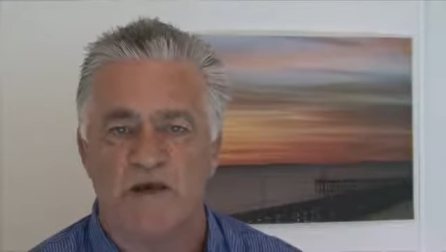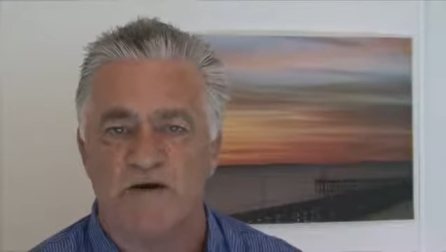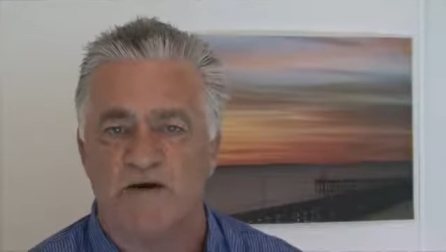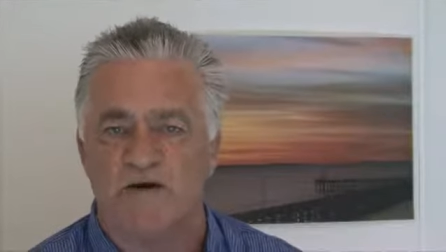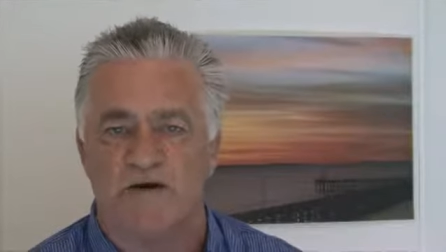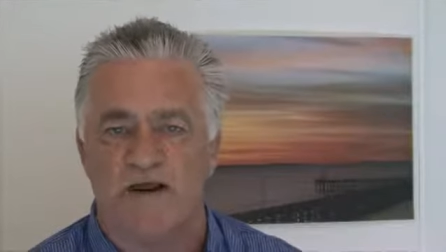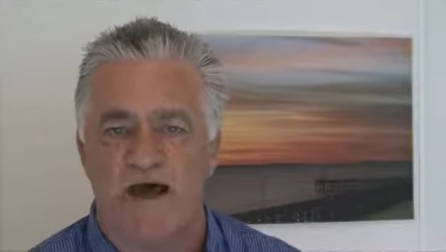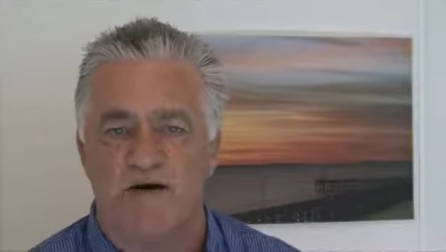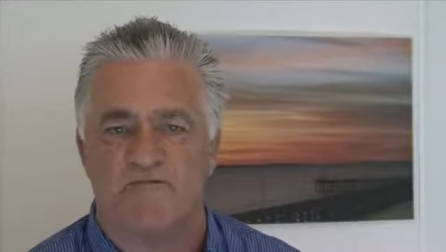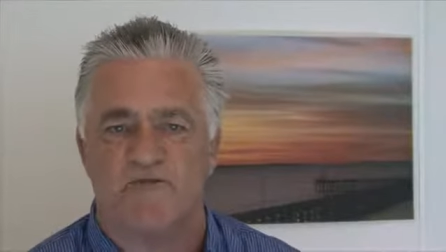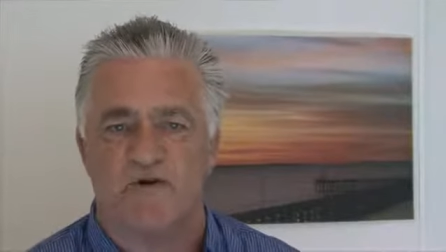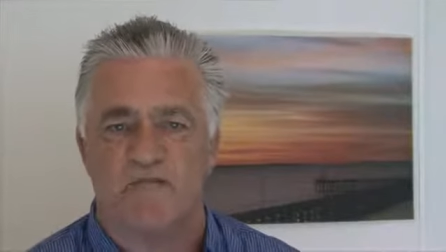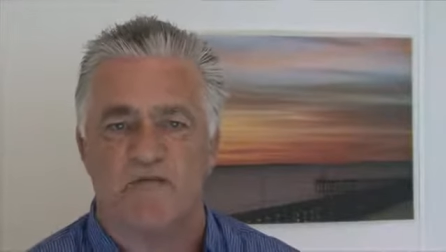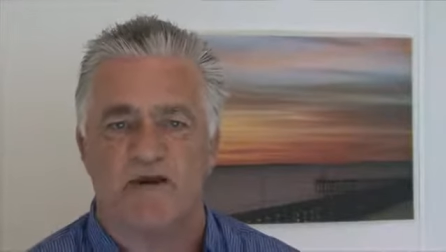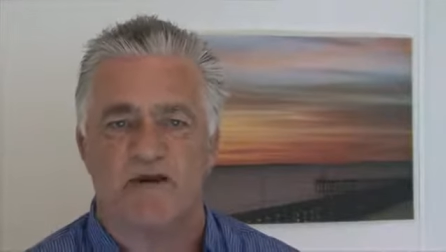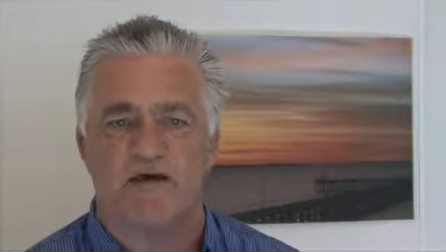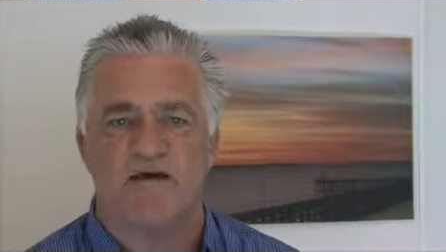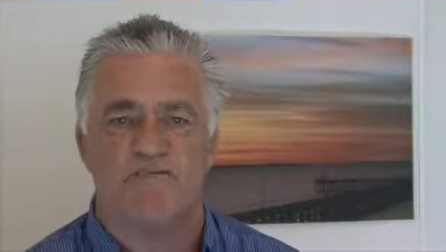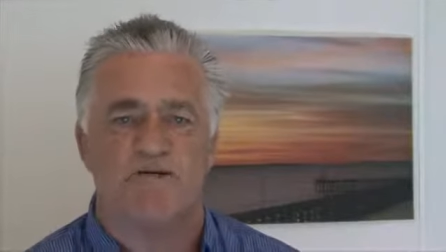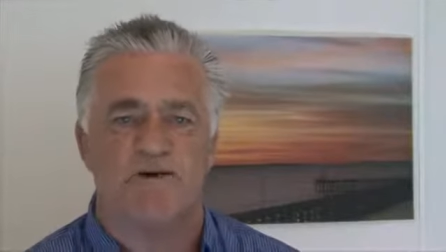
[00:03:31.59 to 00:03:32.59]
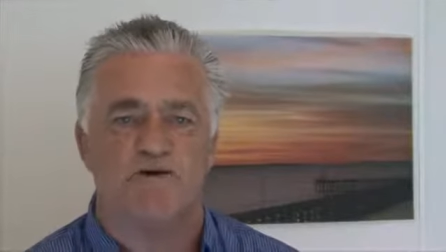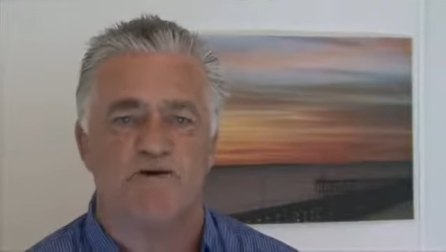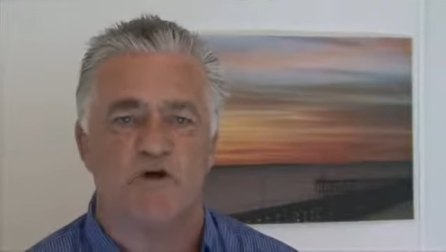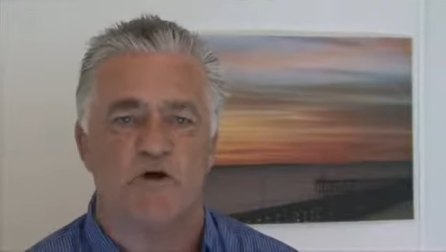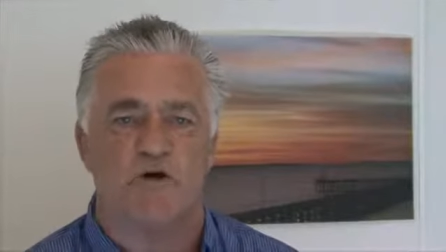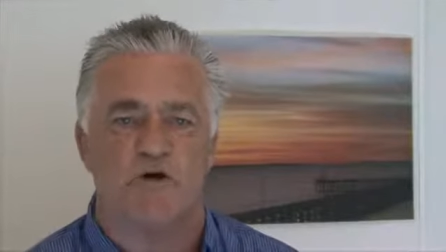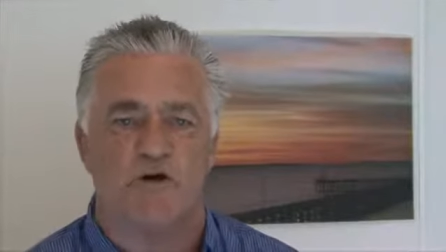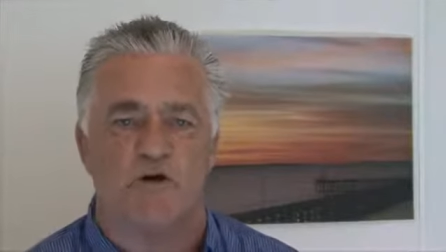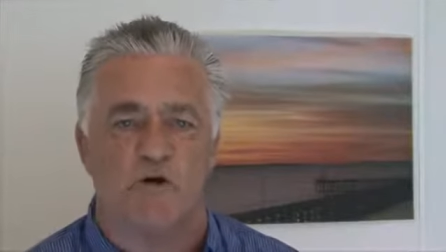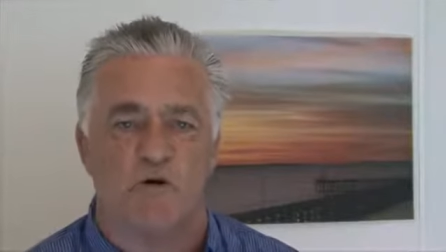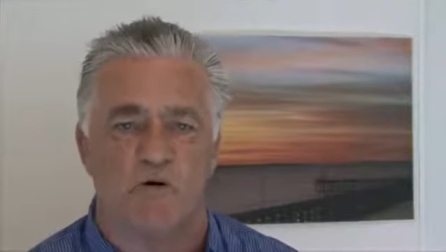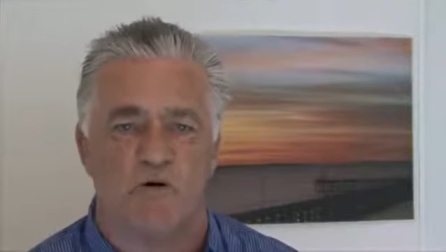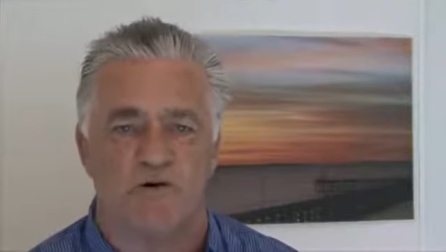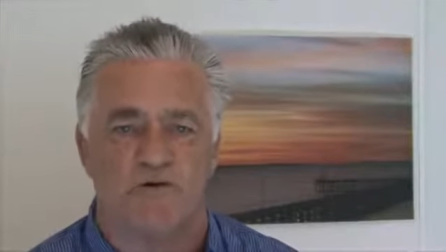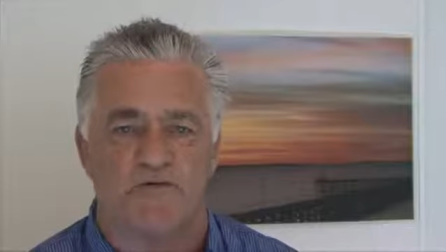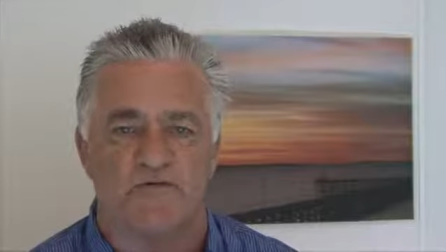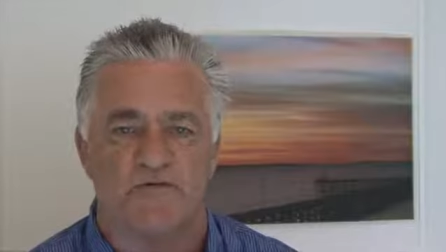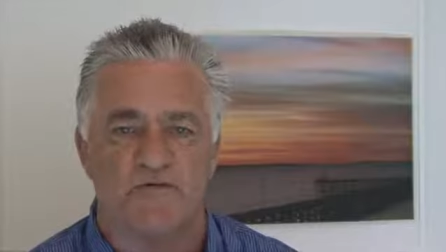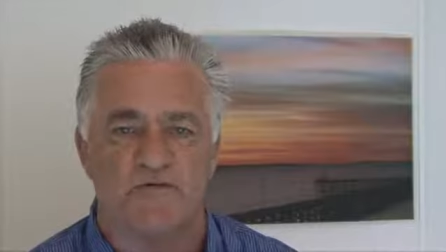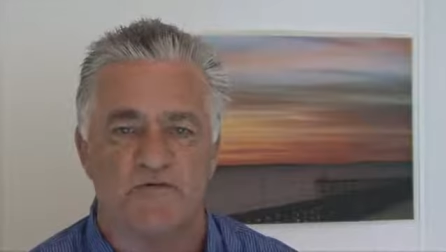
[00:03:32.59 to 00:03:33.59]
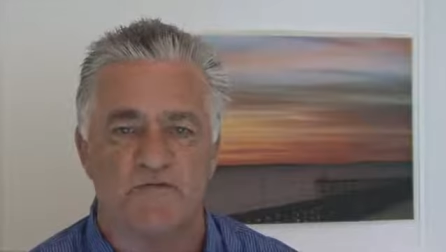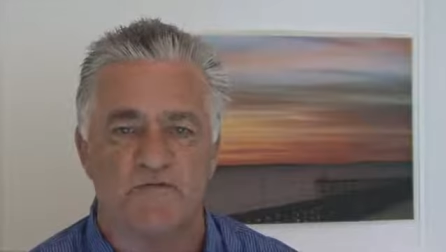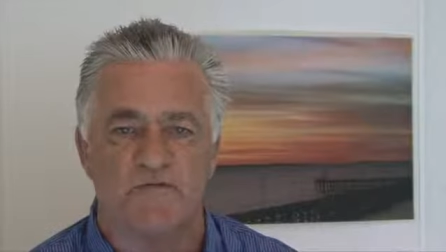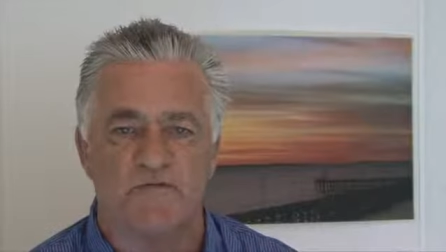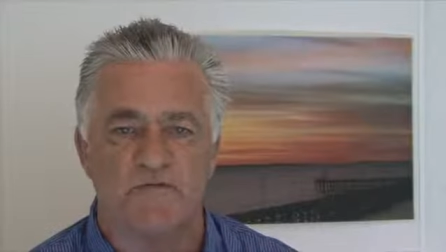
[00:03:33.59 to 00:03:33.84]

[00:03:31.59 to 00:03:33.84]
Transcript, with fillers: You'd have to believe in unicorns.